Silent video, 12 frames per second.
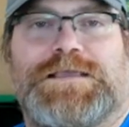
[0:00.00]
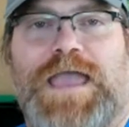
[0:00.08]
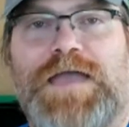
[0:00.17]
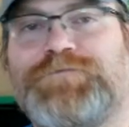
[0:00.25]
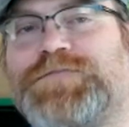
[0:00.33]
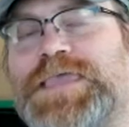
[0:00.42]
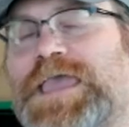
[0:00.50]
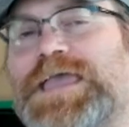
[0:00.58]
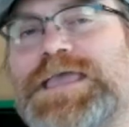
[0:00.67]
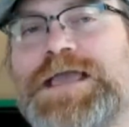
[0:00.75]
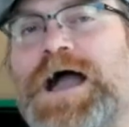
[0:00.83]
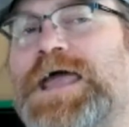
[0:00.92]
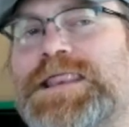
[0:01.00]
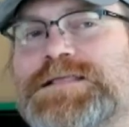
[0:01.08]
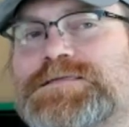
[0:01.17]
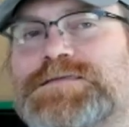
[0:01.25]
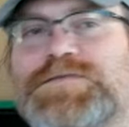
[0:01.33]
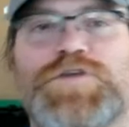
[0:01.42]
FDA
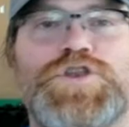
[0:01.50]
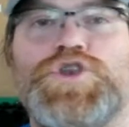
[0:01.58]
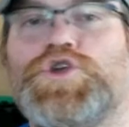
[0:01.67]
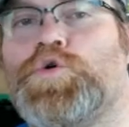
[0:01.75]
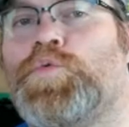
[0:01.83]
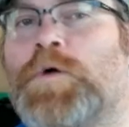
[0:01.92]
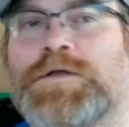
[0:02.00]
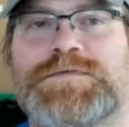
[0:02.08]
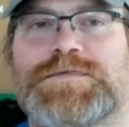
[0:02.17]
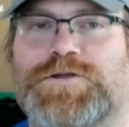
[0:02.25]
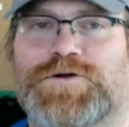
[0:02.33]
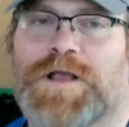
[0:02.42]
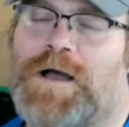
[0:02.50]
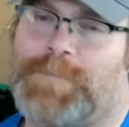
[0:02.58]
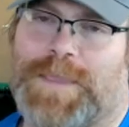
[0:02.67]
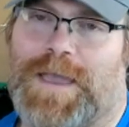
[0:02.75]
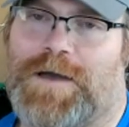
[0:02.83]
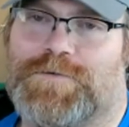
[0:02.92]
guidance and the new ones that are
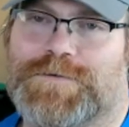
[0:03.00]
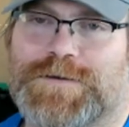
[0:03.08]
coming out.